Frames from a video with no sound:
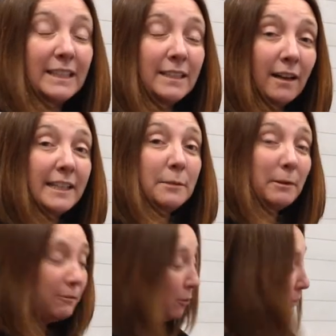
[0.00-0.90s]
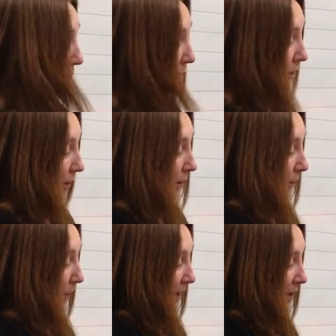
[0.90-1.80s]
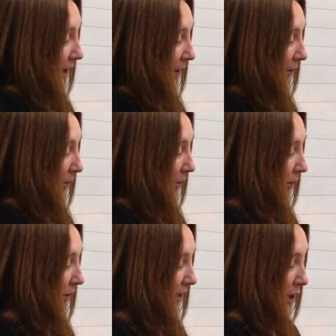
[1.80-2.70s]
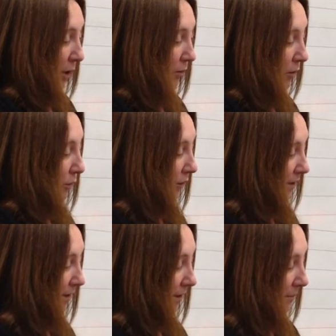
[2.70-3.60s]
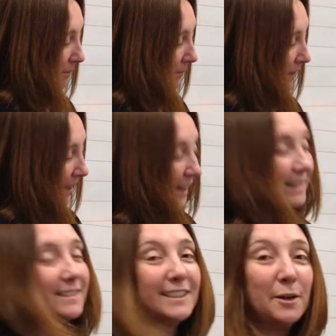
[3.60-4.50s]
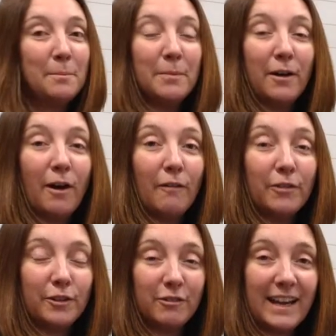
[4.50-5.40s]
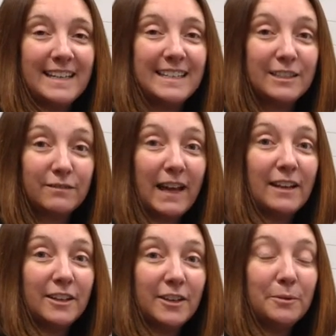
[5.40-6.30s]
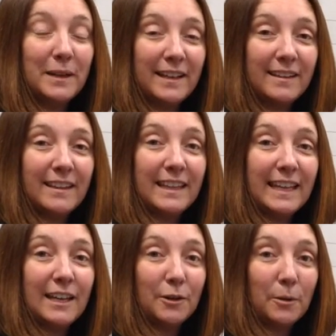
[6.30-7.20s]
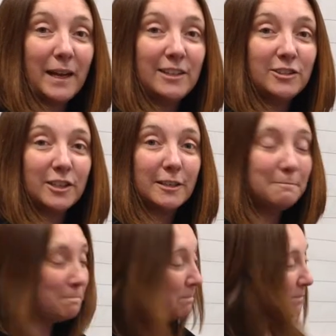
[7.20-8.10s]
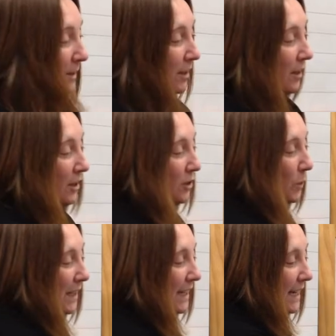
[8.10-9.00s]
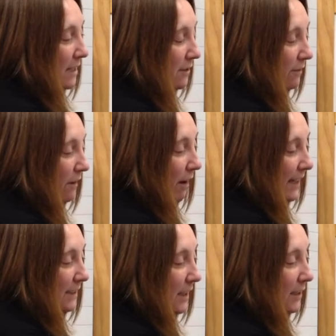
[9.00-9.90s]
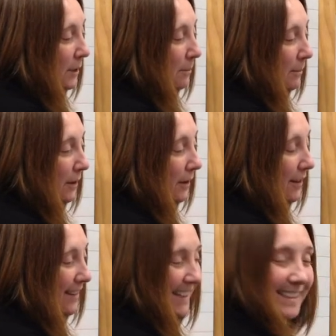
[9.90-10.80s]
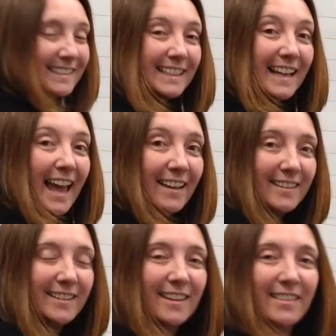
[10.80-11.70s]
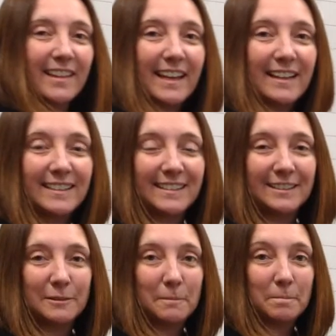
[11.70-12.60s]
Like before, we know the total or the sum is the number of the greatest value in the equation. So we need to find a number that is less than this.